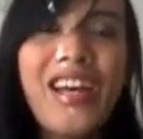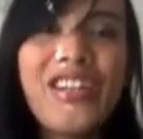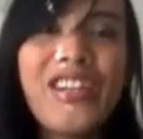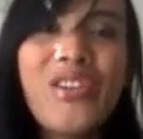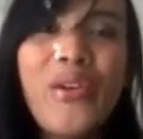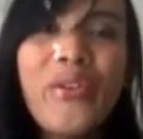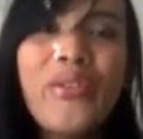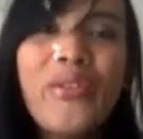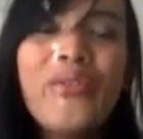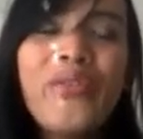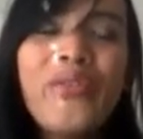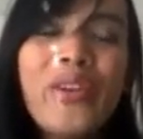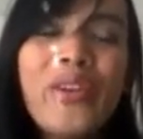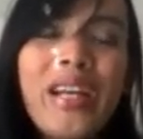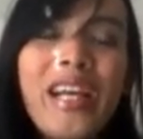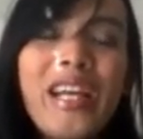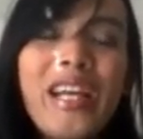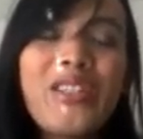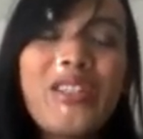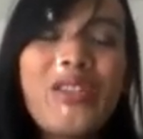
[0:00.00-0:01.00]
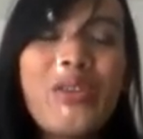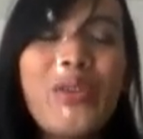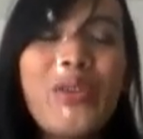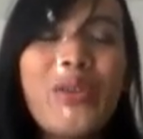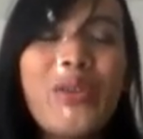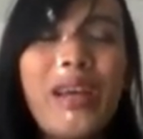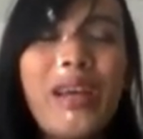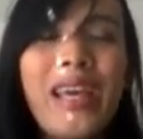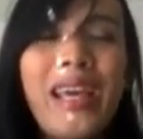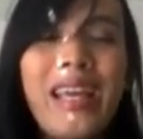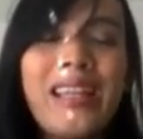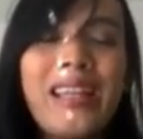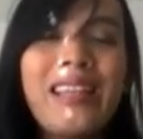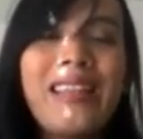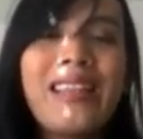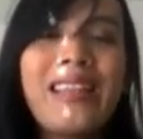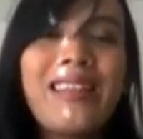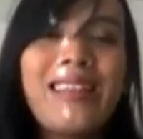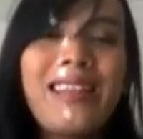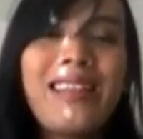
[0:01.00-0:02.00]
don't forget to hit
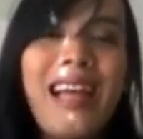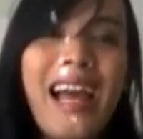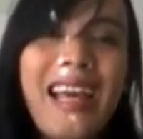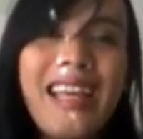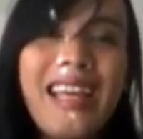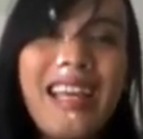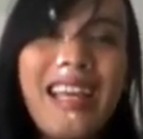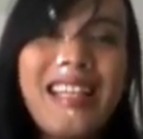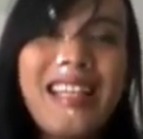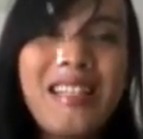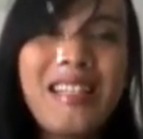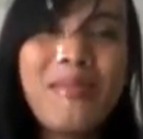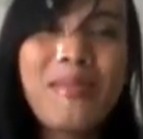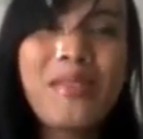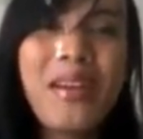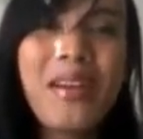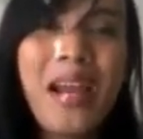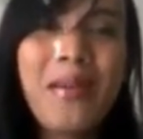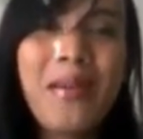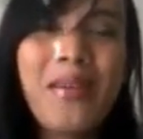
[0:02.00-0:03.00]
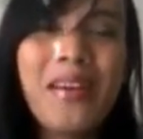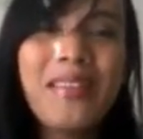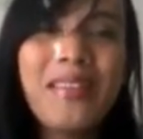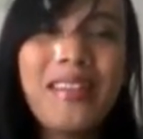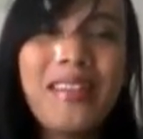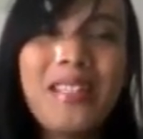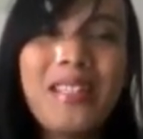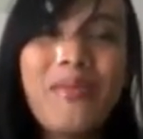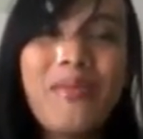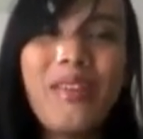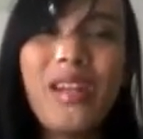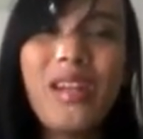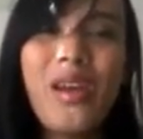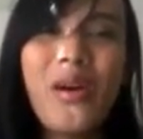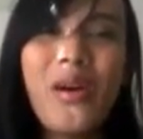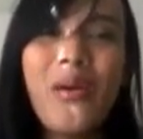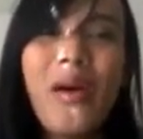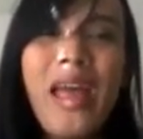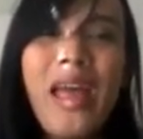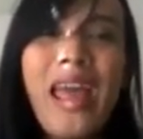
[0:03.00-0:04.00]
like and subscribe on this
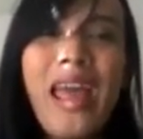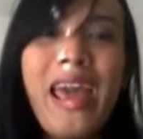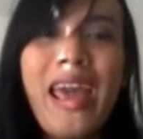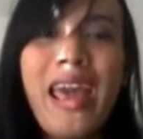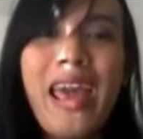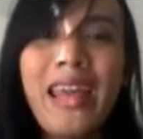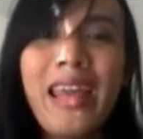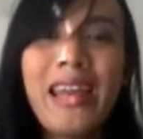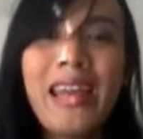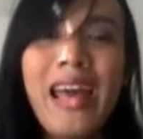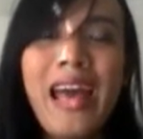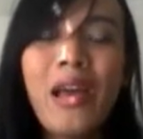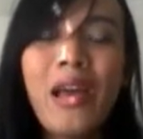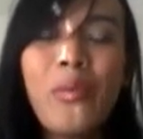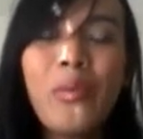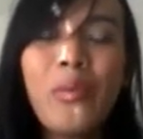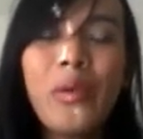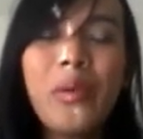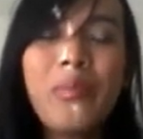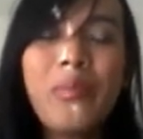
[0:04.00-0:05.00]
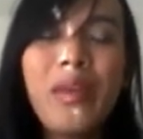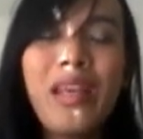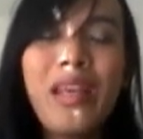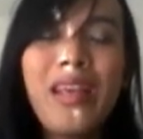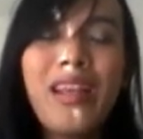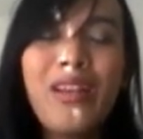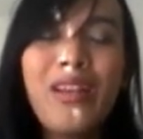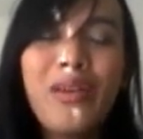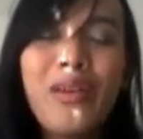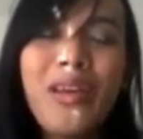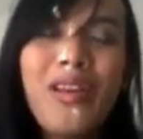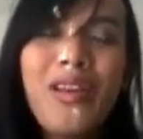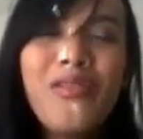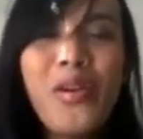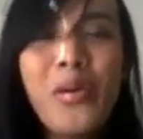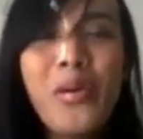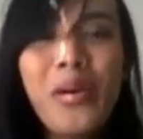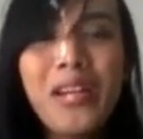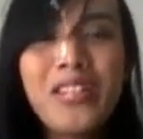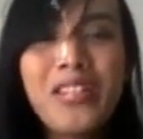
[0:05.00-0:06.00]
video, and I will be looking
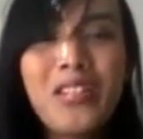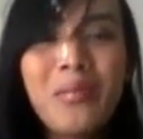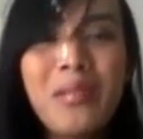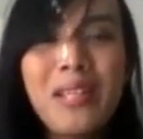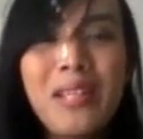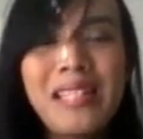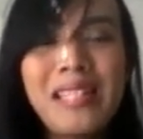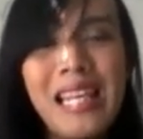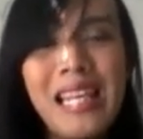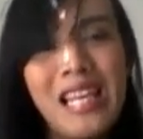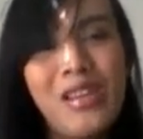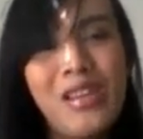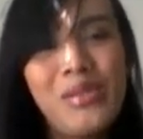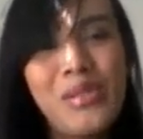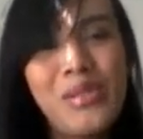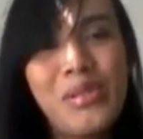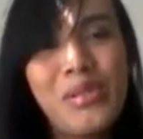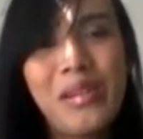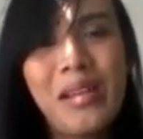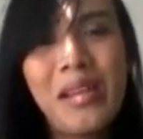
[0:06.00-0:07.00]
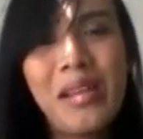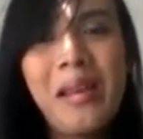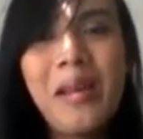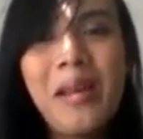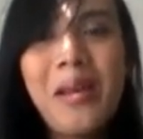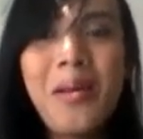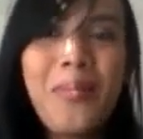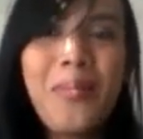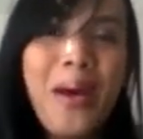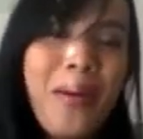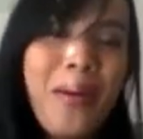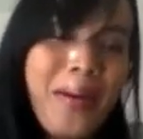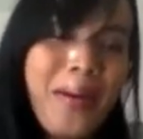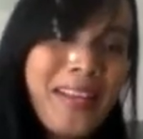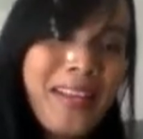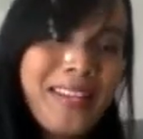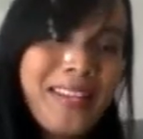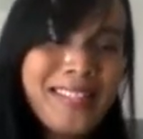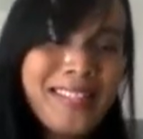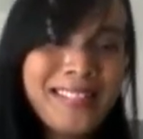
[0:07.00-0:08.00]
forward to be seeing you soon. Bye.